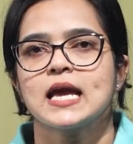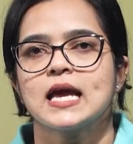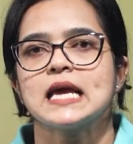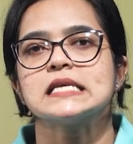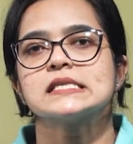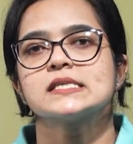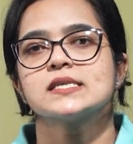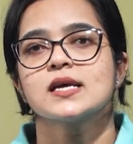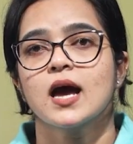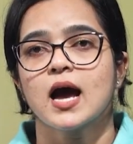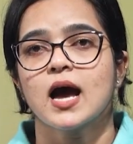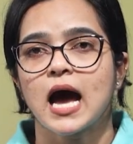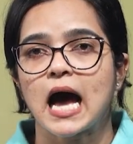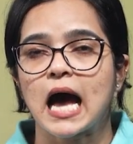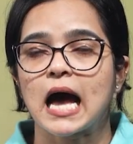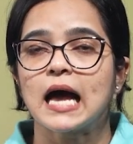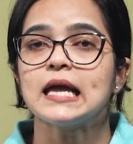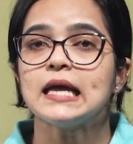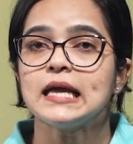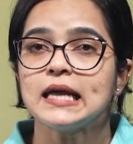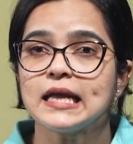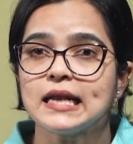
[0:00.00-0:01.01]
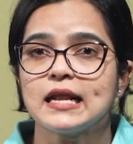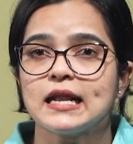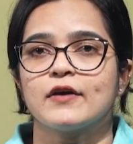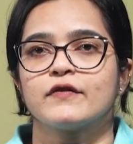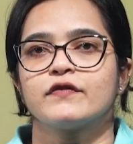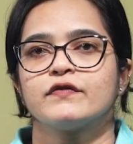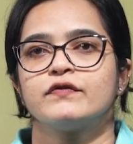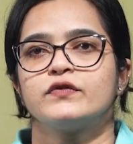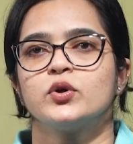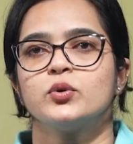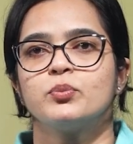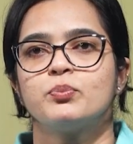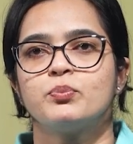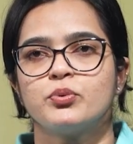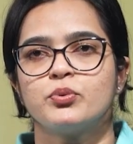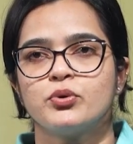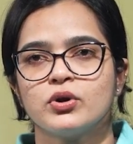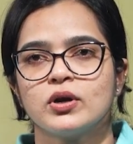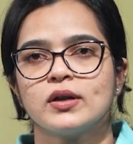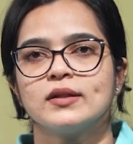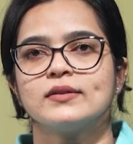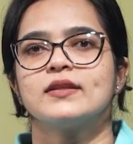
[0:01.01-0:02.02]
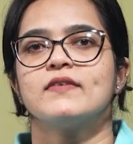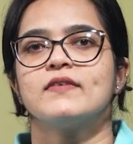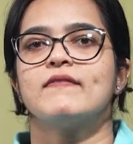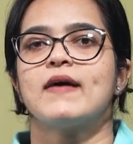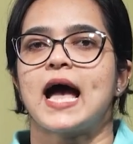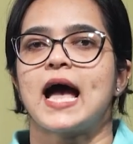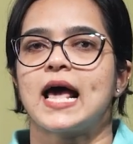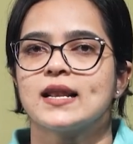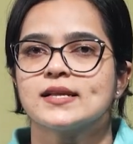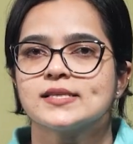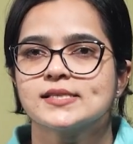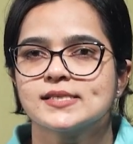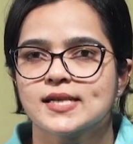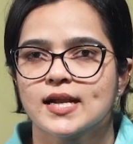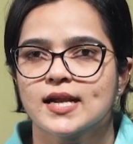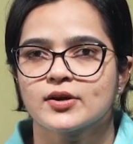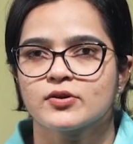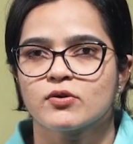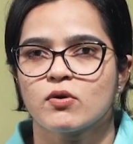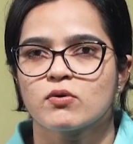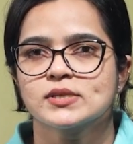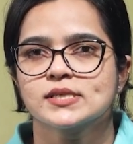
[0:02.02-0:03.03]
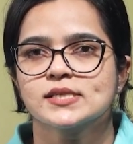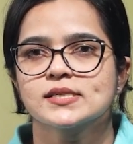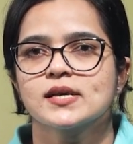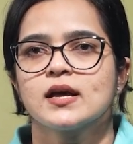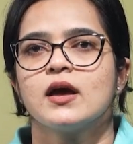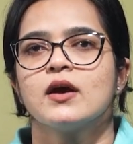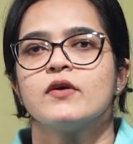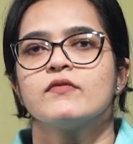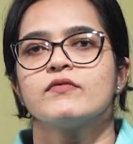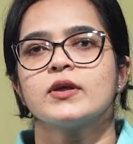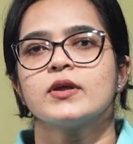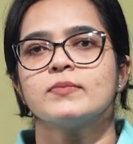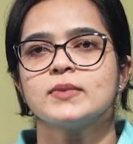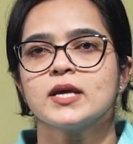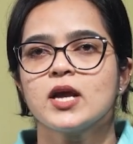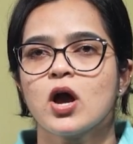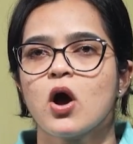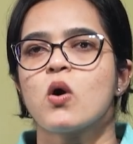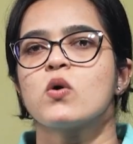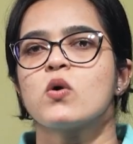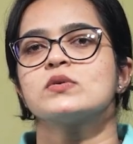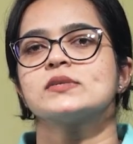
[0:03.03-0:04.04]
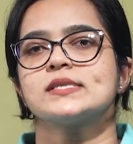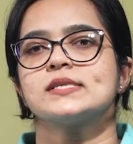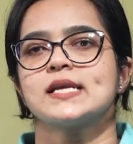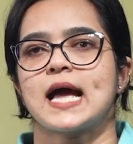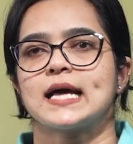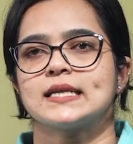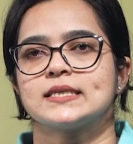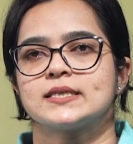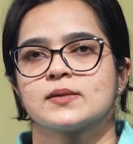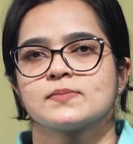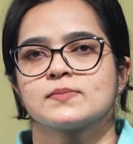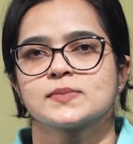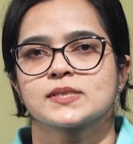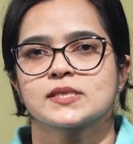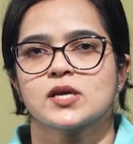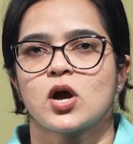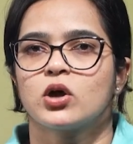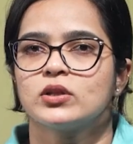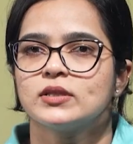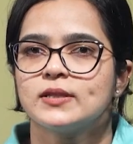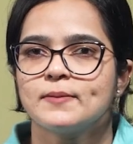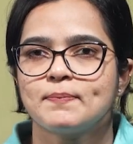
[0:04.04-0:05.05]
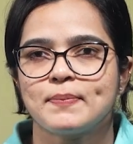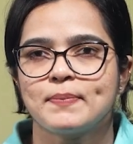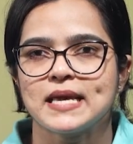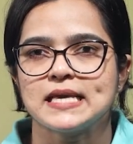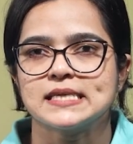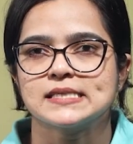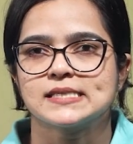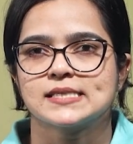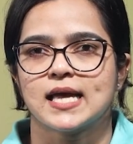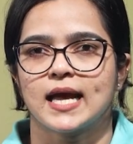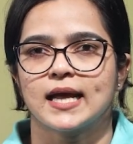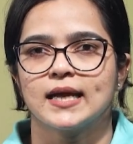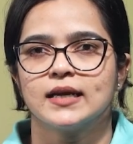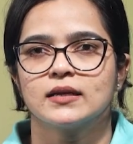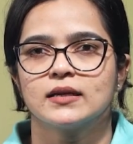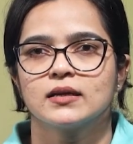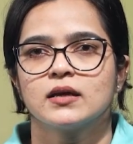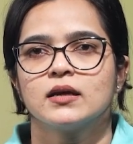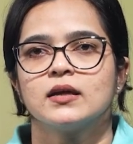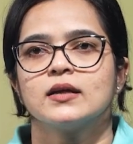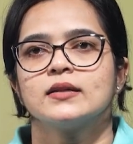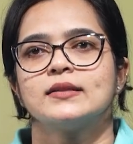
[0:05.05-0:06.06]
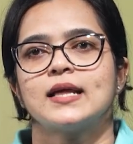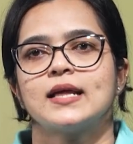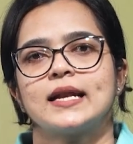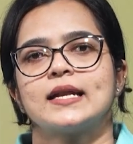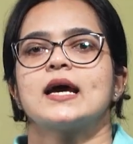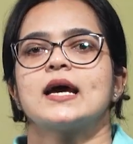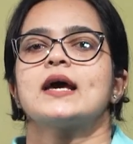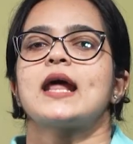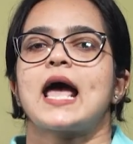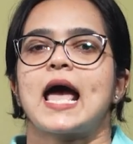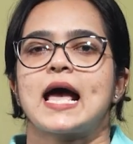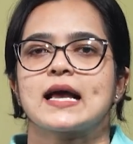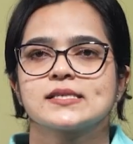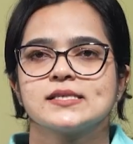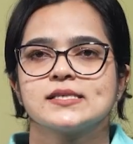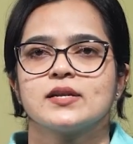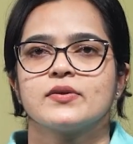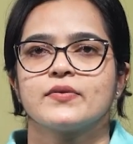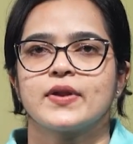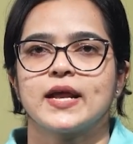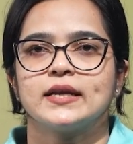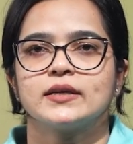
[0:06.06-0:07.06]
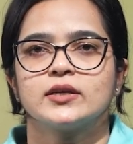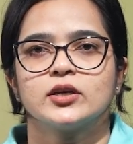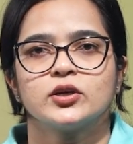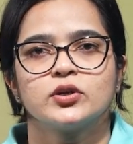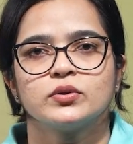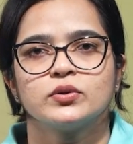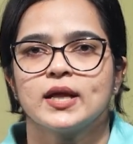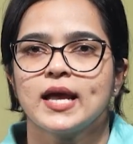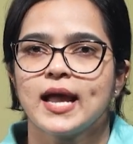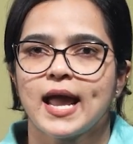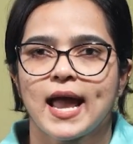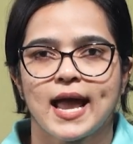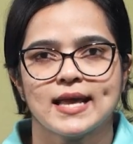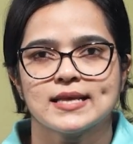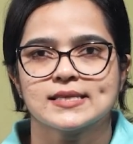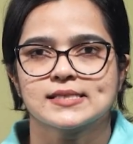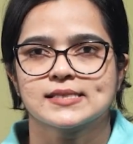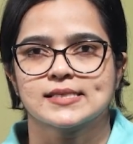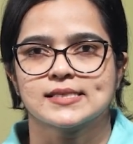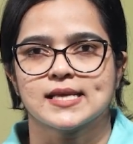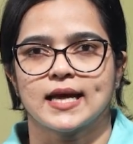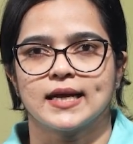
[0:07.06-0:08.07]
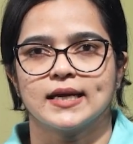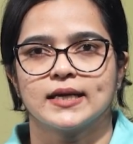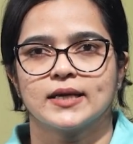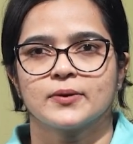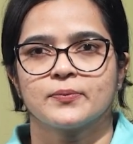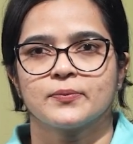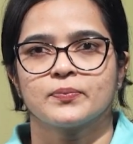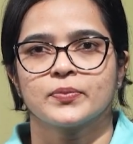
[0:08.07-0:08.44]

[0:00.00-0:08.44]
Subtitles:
is high enough to pull the valence electrons from the host atoms on the P side that are accelerated to the N side.